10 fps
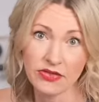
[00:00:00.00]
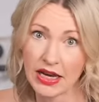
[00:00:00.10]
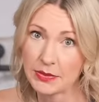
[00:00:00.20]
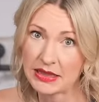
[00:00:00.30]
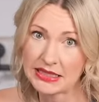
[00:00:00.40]

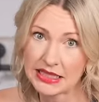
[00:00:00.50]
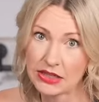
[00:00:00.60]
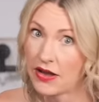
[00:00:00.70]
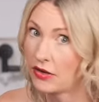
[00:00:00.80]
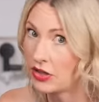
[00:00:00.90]
vitamin C
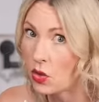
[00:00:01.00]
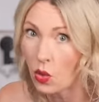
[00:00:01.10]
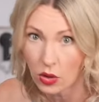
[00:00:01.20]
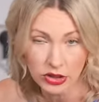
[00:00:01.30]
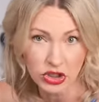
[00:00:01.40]
found in
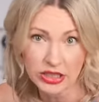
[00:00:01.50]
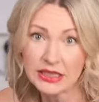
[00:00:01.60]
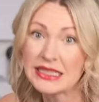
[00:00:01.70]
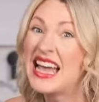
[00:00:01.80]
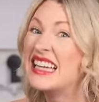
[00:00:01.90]

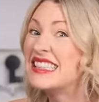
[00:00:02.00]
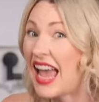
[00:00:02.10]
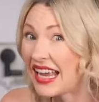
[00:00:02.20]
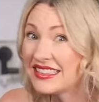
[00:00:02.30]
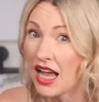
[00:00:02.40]
oranges,
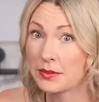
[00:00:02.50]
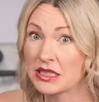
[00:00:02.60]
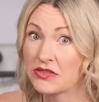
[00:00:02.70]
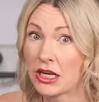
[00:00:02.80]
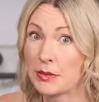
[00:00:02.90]
10 times the
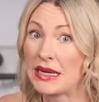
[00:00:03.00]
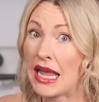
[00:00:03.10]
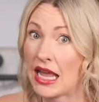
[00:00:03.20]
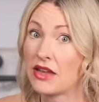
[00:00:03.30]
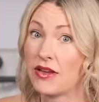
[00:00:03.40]
vitamin
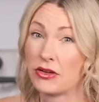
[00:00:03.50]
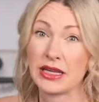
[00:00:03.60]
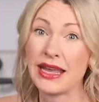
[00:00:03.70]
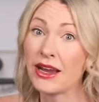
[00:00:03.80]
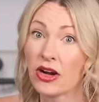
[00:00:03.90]
A found in
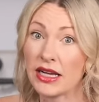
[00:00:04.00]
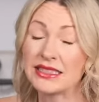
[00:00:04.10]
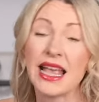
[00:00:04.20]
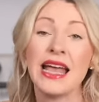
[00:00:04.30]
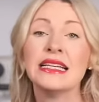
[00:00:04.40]
carrots,
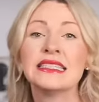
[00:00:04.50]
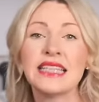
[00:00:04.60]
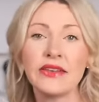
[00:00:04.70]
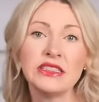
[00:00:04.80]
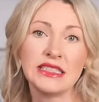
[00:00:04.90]

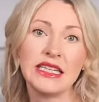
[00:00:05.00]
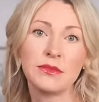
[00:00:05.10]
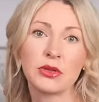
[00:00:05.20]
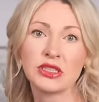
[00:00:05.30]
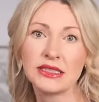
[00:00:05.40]

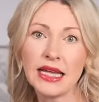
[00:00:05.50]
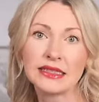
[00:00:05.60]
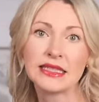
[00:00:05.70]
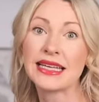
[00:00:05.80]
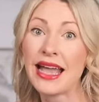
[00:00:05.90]

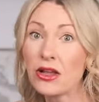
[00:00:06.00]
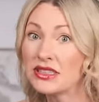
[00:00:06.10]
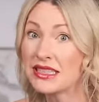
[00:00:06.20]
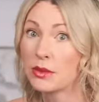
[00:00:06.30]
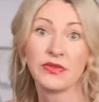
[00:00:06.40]
17% the
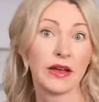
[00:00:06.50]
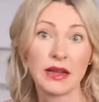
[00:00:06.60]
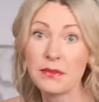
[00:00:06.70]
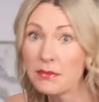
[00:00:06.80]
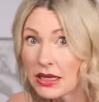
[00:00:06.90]
calcium found
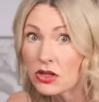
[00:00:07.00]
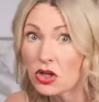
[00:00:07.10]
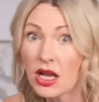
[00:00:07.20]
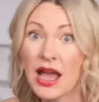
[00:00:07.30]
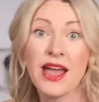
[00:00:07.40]
in
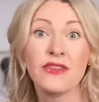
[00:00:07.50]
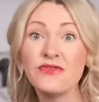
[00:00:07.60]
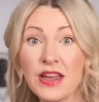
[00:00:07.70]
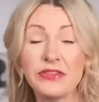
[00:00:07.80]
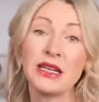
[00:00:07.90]
milk,
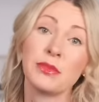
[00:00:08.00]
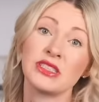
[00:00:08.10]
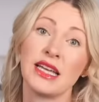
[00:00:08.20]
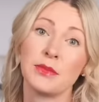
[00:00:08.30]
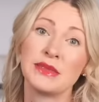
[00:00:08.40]

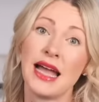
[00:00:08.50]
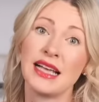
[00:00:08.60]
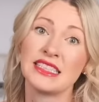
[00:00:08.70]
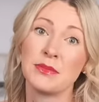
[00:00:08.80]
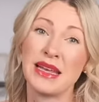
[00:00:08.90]
15% the
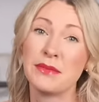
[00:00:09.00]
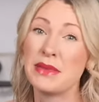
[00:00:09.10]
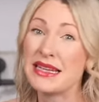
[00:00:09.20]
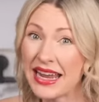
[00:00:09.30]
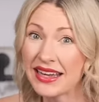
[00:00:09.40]
potassium in
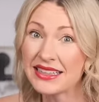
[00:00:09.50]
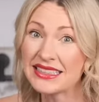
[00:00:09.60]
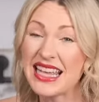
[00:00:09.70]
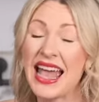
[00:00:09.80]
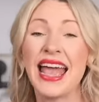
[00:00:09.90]
bananas,
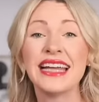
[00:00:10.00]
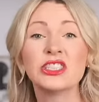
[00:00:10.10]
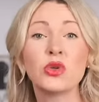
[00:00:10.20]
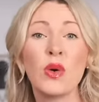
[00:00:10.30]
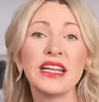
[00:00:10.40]
and
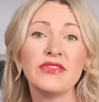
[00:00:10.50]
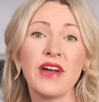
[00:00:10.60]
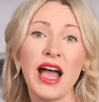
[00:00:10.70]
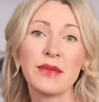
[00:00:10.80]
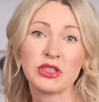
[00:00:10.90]

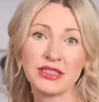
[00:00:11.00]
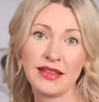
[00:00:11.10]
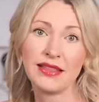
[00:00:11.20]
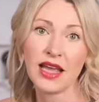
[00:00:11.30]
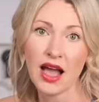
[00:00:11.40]
25%
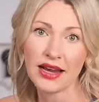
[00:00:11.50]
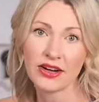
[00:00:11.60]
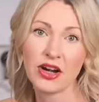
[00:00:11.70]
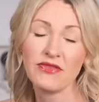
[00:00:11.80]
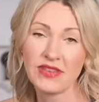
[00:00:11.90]
the
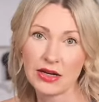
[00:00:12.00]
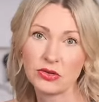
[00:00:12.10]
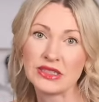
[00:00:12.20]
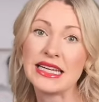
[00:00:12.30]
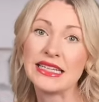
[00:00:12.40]
iron
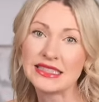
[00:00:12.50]
found in